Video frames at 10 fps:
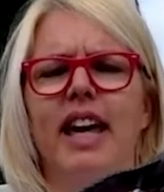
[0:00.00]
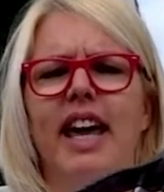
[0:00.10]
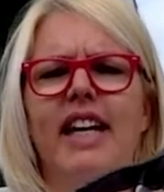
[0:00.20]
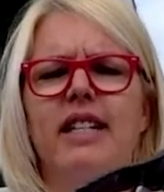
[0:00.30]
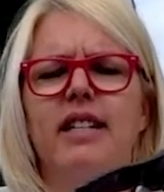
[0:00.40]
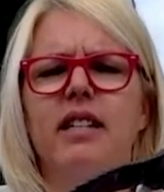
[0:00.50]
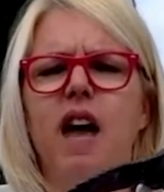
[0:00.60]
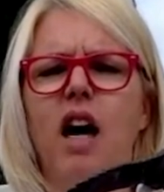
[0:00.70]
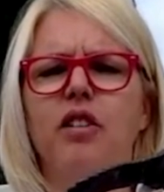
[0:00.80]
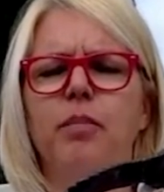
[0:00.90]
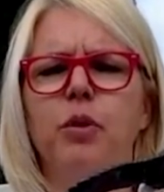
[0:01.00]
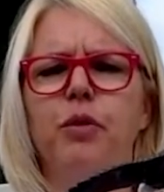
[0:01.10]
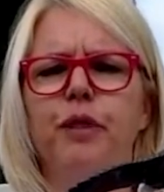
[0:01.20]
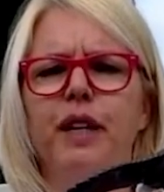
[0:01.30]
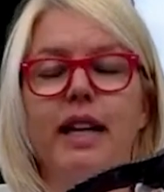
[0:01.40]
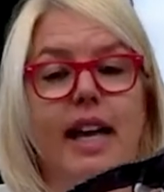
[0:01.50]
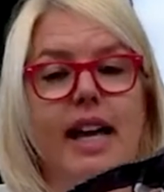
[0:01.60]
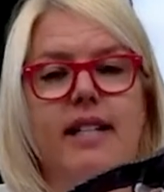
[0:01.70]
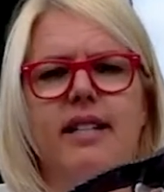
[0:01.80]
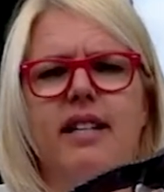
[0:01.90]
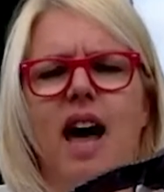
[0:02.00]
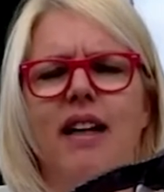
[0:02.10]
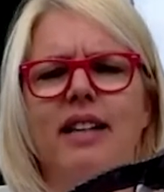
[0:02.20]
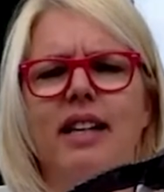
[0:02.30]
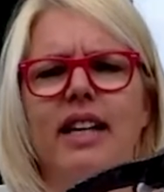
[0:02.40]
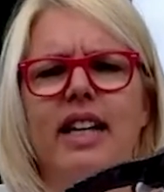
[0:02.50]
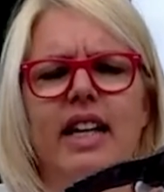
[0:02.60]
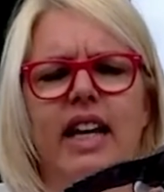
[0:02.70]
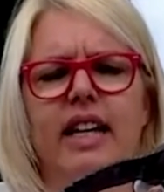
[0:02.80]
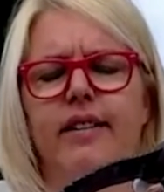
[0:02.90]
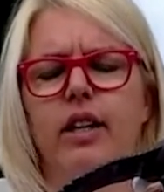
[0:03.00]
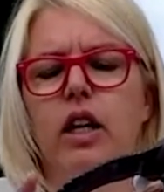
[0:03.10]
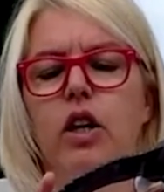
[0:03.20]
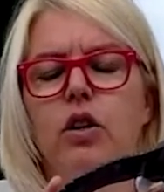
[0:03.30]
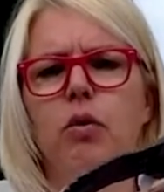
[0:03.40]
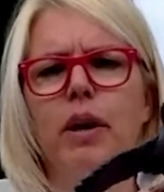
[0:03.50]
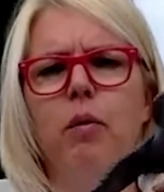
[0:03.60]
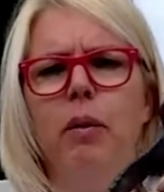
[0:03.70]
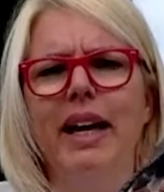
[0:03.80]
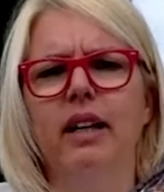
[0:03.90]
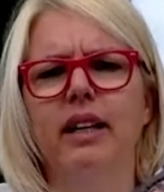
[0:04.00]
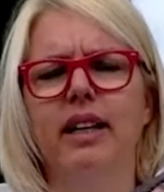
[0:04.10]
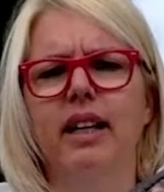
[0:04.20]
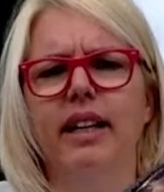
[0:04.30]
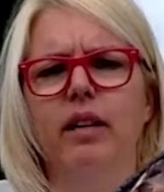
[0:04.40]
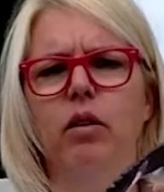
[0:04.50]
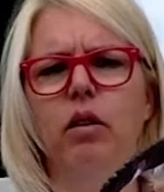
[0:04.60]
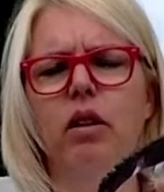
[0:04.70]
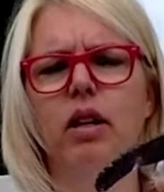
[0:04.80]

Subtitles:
It's not moving, it's not leaning. You can wiggle it a little,